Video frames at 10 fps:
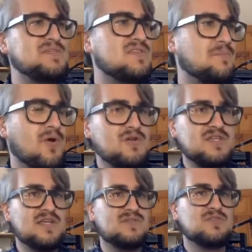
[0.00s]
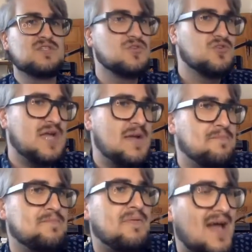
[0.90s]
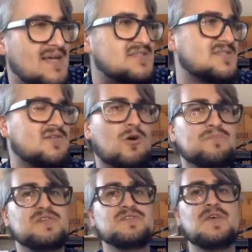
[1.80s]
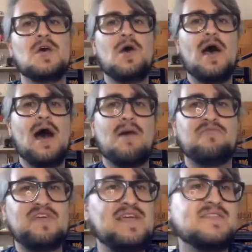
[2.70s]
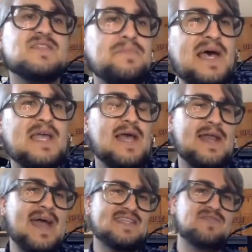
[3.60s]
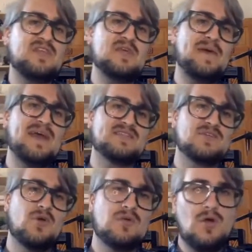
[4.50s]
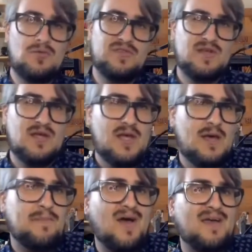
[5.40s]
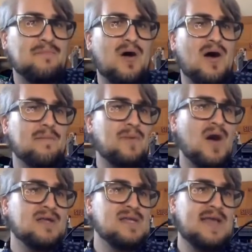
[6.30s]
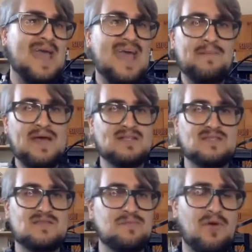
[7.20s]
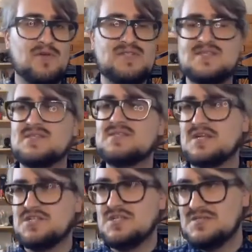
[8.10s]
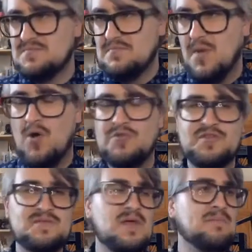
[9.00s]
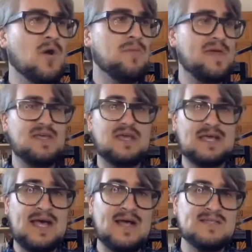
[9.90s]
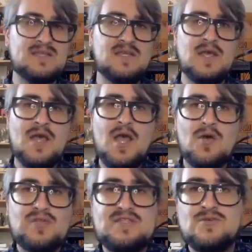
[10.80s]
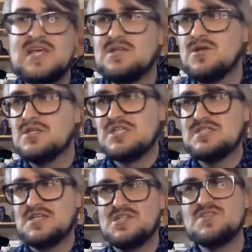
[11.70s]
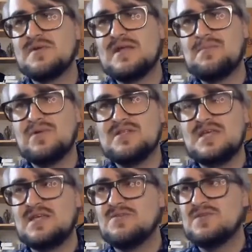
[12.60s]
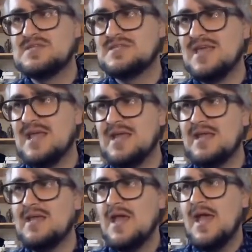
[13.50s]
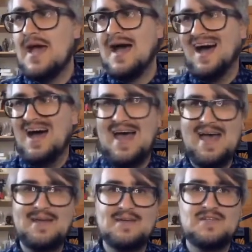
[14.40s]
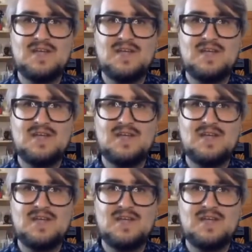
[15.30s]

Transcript: of the project was to create plaster sculptures for kids to paint, and activity packs to go along with it, by combining handmade processes such as mold making and casting with new technology such as 3D printing, 3D scanning, and